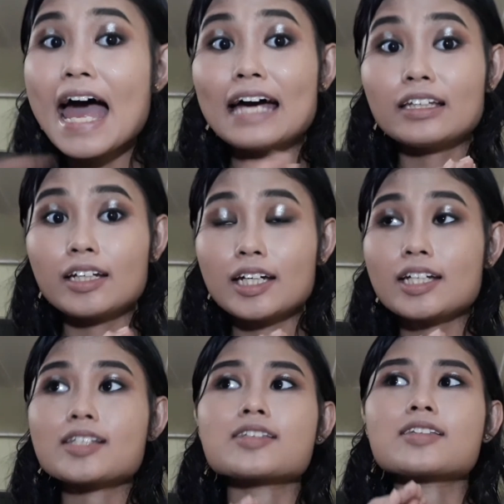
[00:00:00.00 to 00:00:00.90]
and
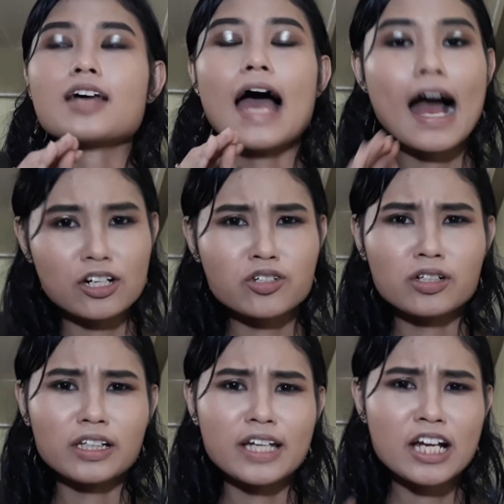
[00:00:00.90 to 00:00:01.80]
it's
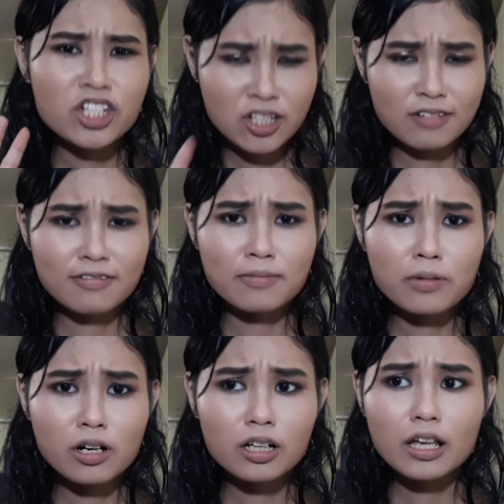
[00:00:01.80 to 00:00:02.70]
actually
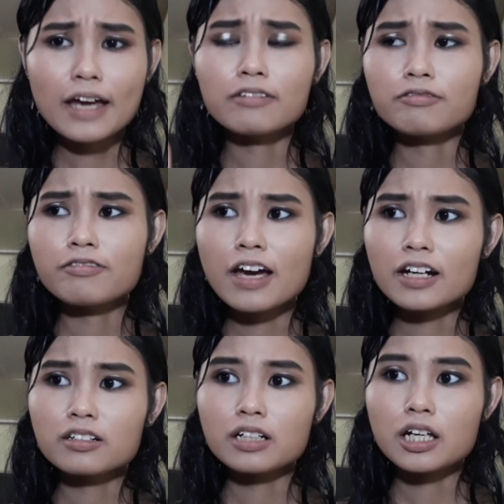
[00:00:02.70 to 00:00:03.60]
achievable and
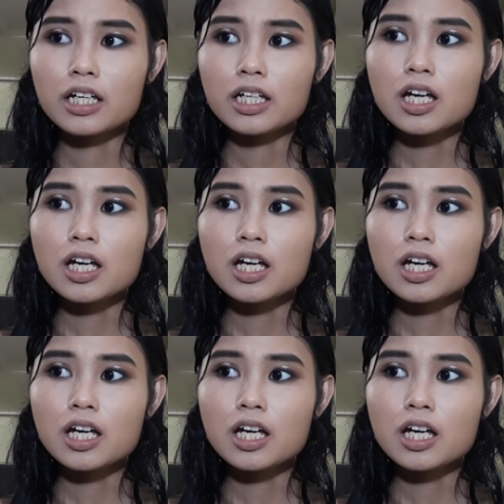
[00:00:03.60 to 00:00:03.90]
very